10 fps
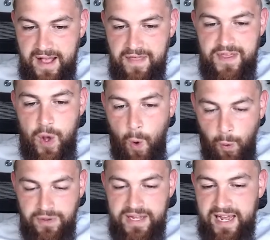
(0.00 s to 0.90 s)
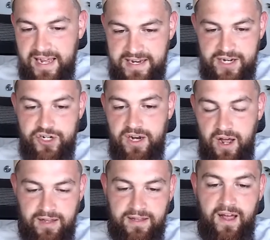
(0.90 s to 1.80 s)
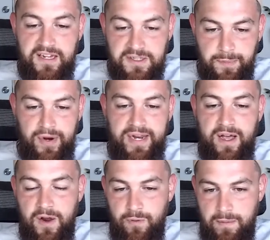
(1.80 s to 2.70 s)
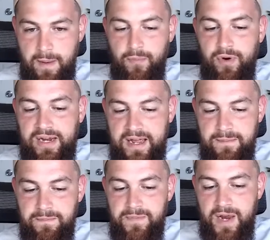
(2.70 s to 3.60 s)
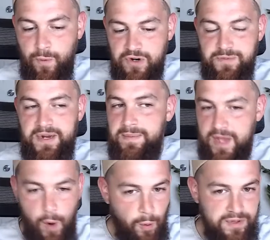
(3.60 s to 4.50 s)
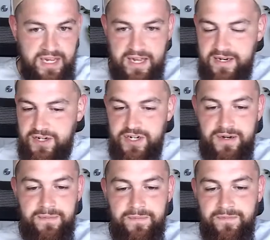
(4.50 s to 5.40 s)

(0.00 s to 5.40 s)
The only condition Allah is putting on remembering Him and worshiping Him, the only condition